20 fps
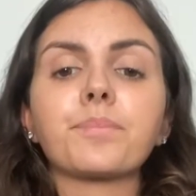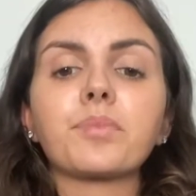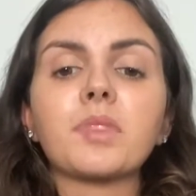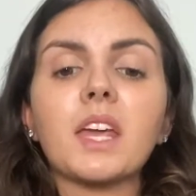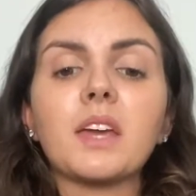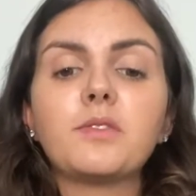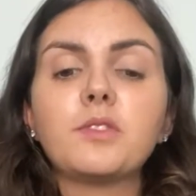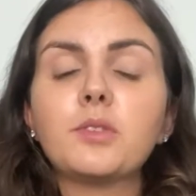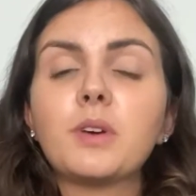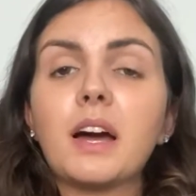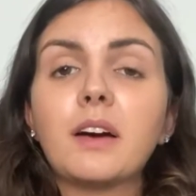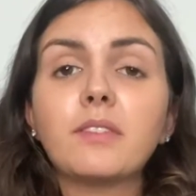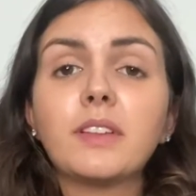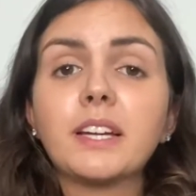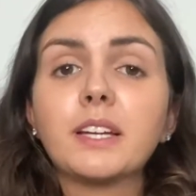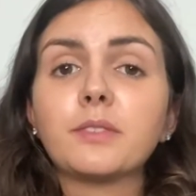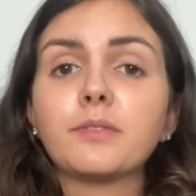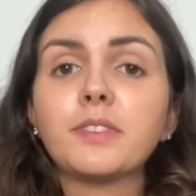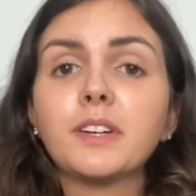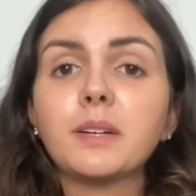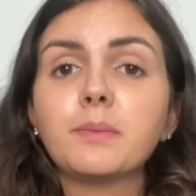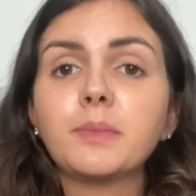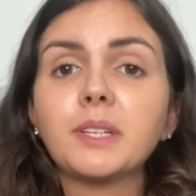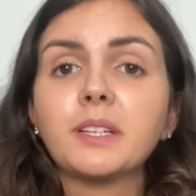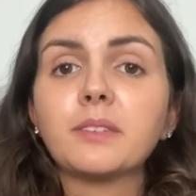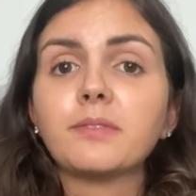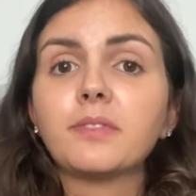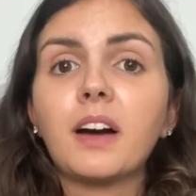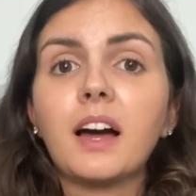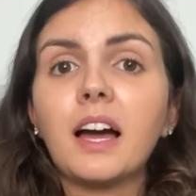If you have like a family
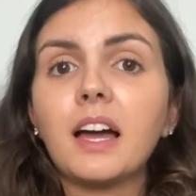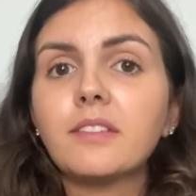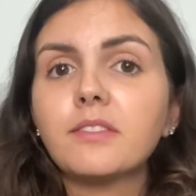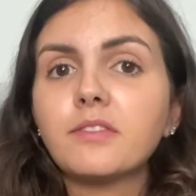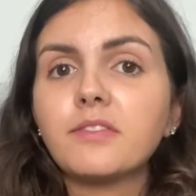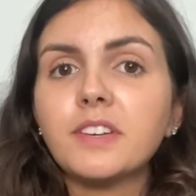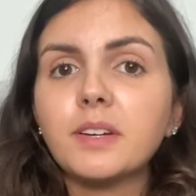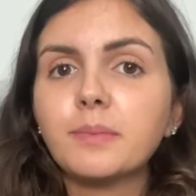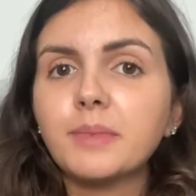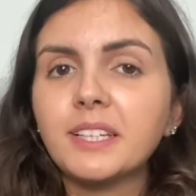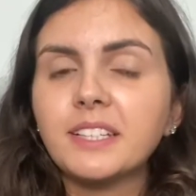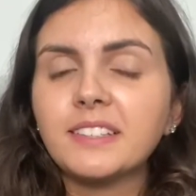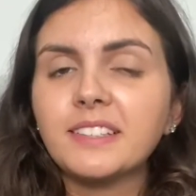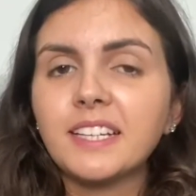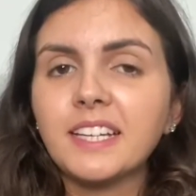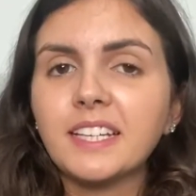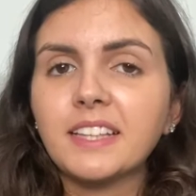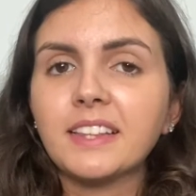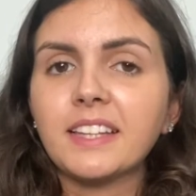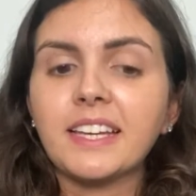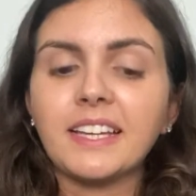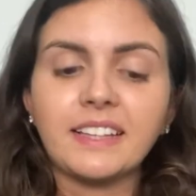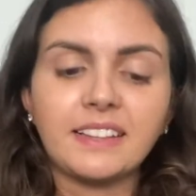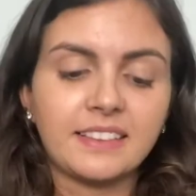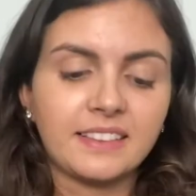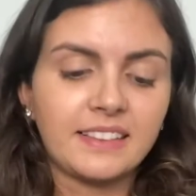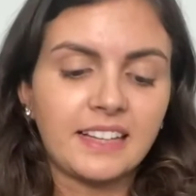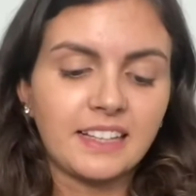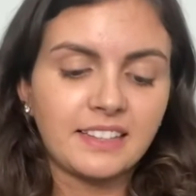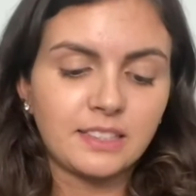of 5, a family of 10, like
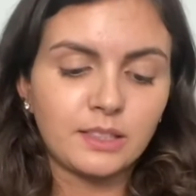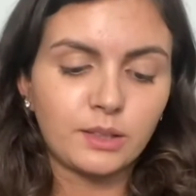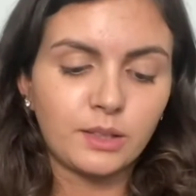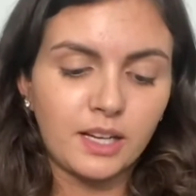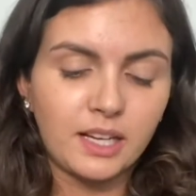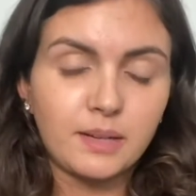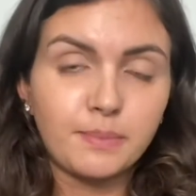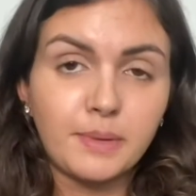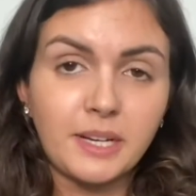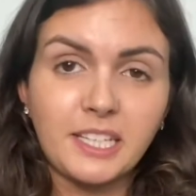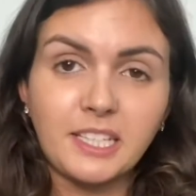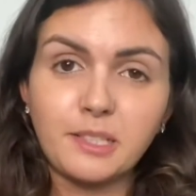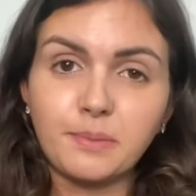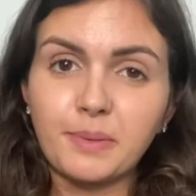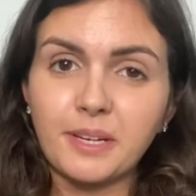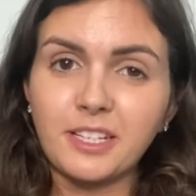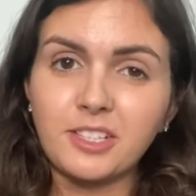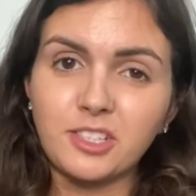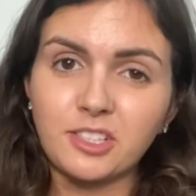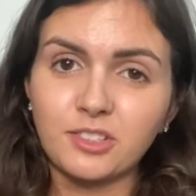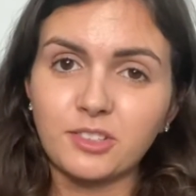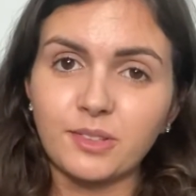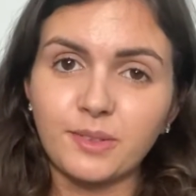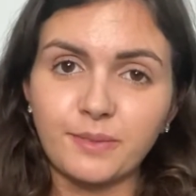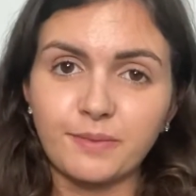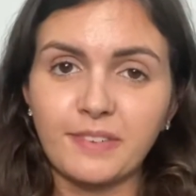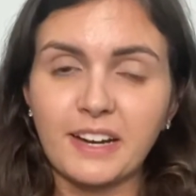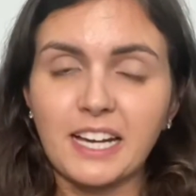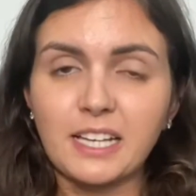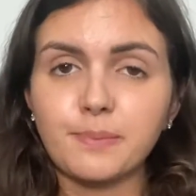that's a lot of money to pay just on
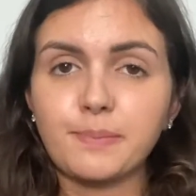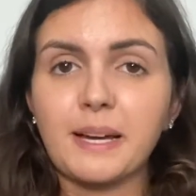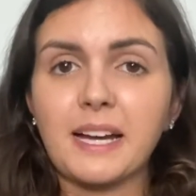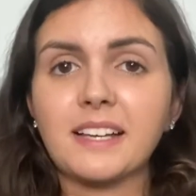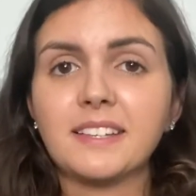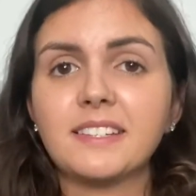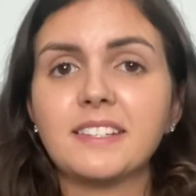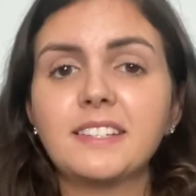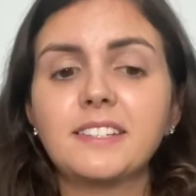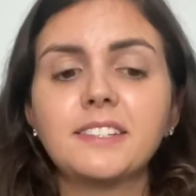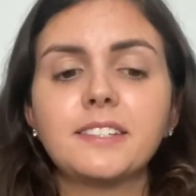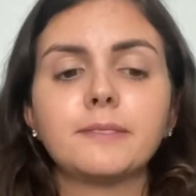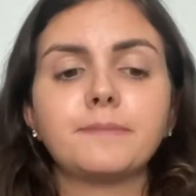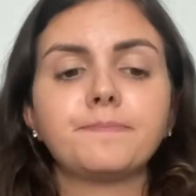fast passes.